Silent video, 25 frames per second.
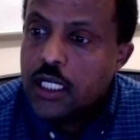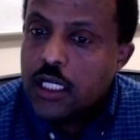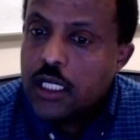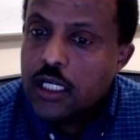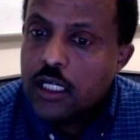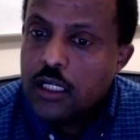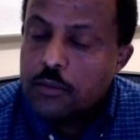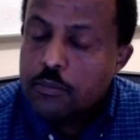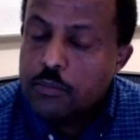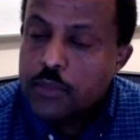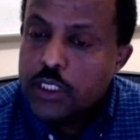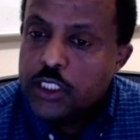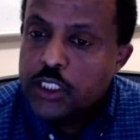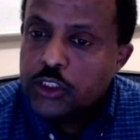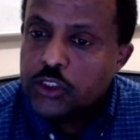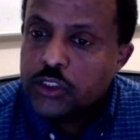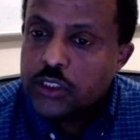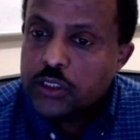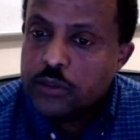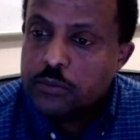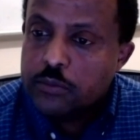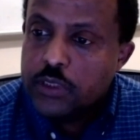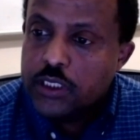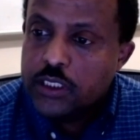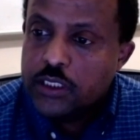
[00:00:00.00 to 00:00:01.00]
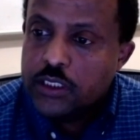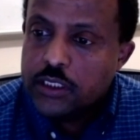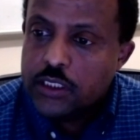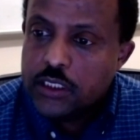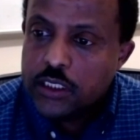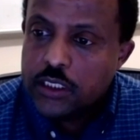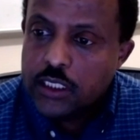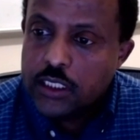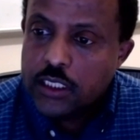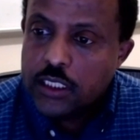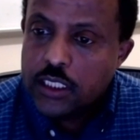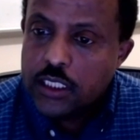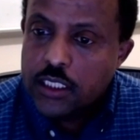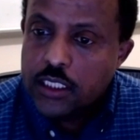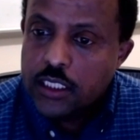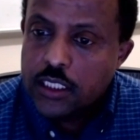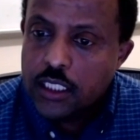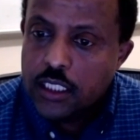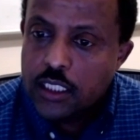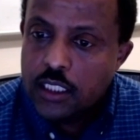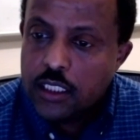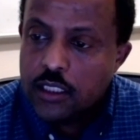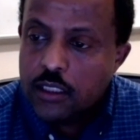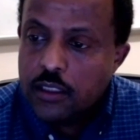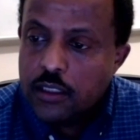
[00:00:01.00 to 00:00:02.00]
uh, measurement uh,
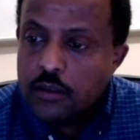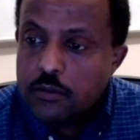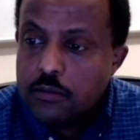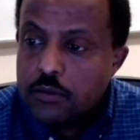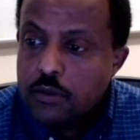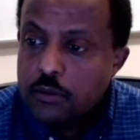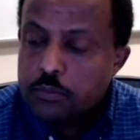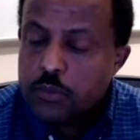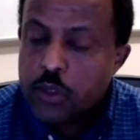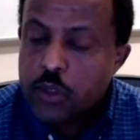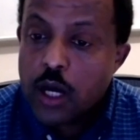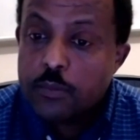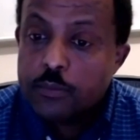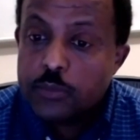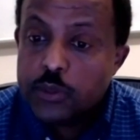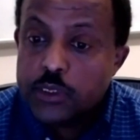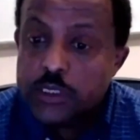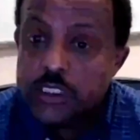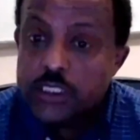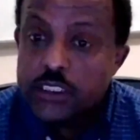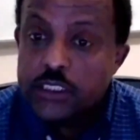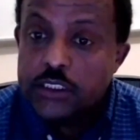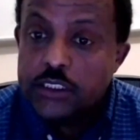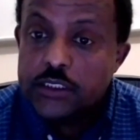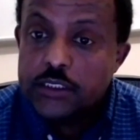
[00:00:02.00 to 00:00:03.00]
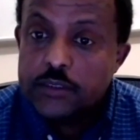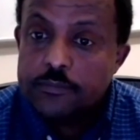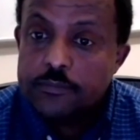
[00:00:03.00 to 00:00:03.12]
uh, properties.